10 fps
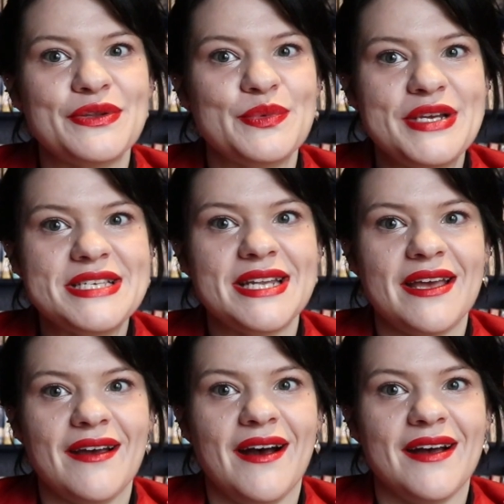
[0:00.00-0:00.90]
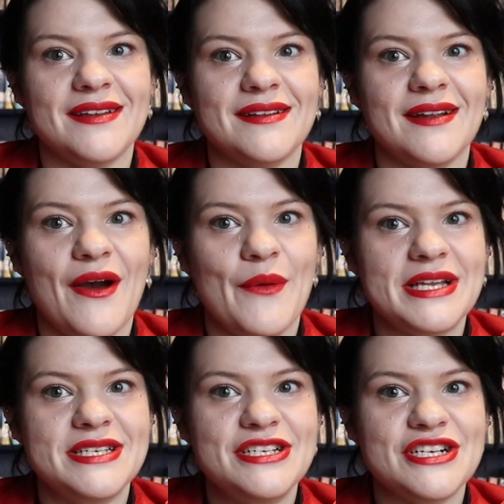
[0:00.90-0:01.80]
The reason I got a
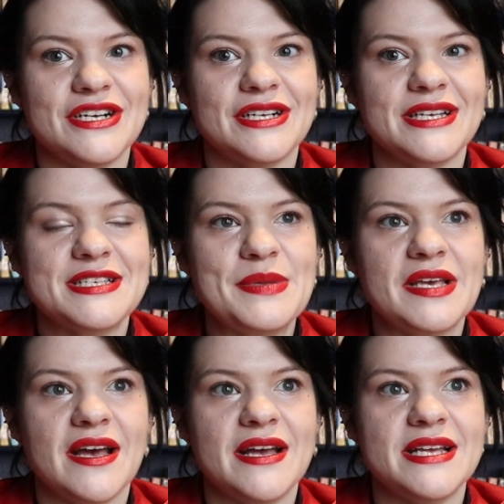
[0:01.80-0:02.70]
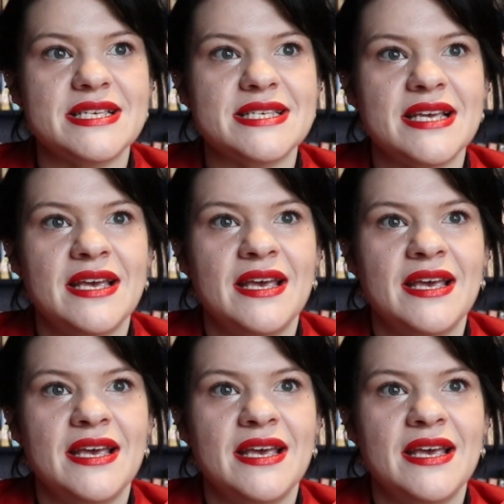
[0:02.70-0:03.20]
white t-shirt is because